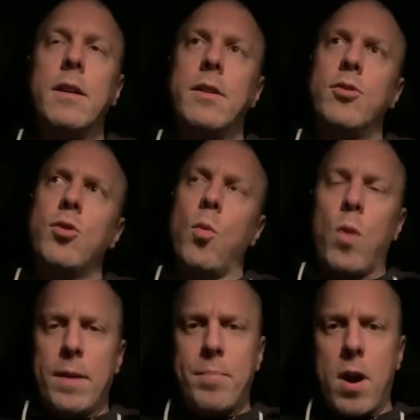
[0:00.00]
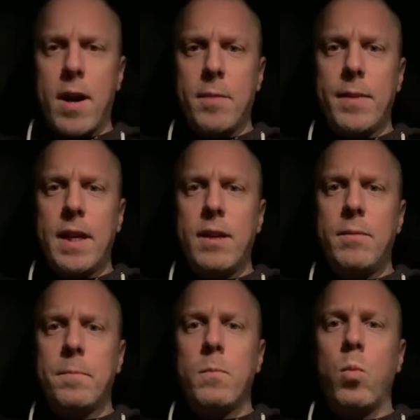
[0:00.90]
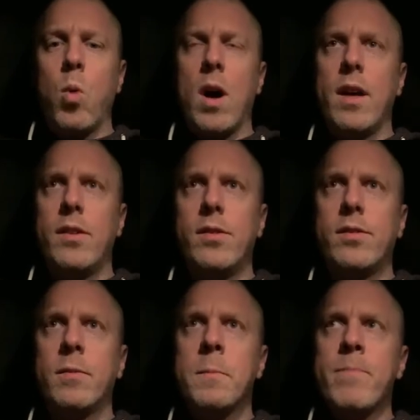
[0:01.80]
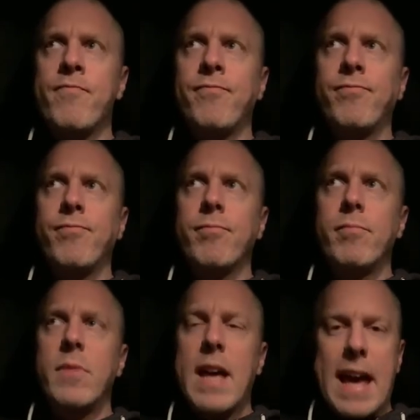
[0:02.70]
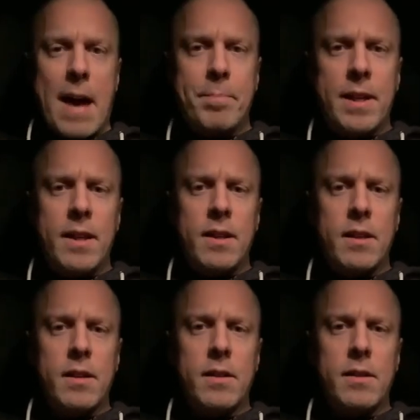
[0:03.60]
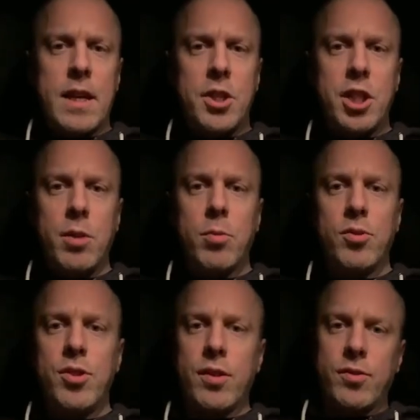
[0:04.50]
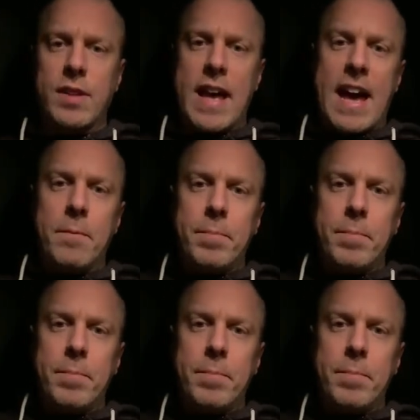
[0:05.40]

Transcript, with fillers: So one part of me was happy that she was just at